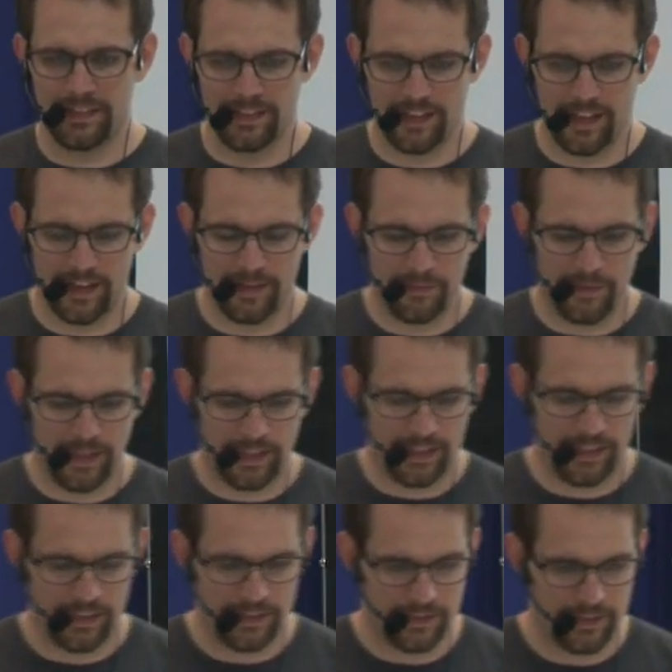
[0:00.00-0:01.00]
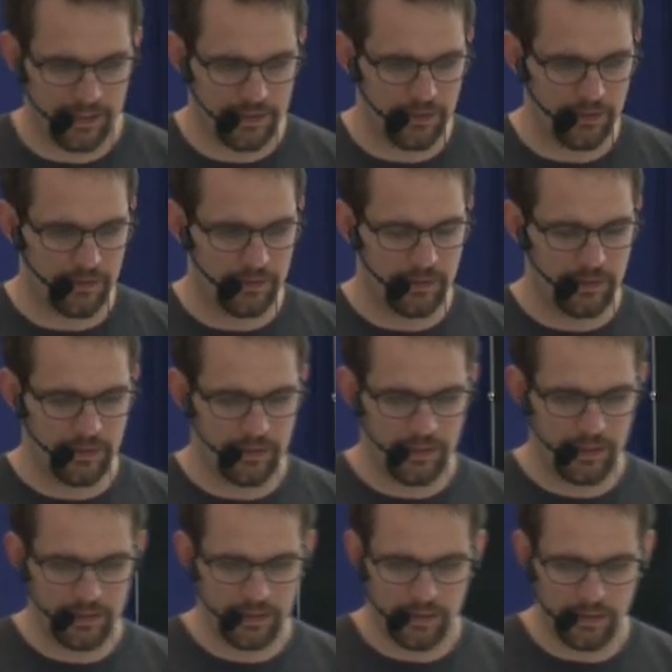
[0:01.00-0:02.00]
then making it
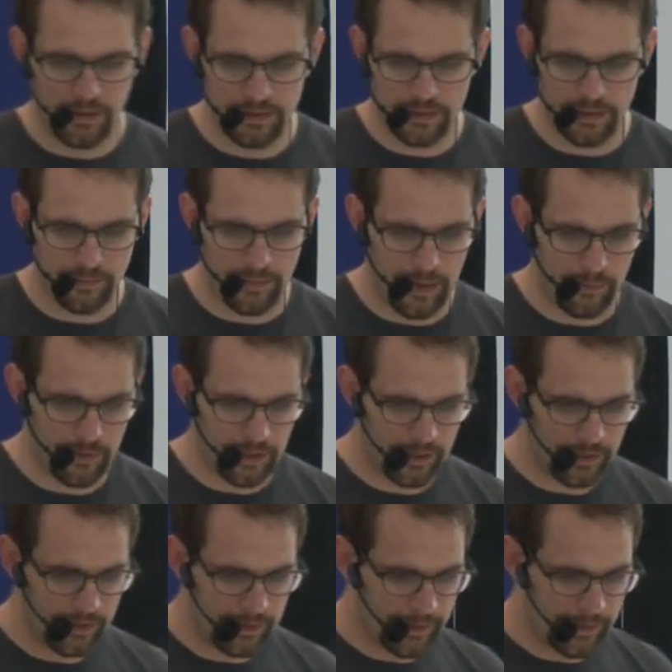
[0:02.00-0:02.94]
into long-term memory.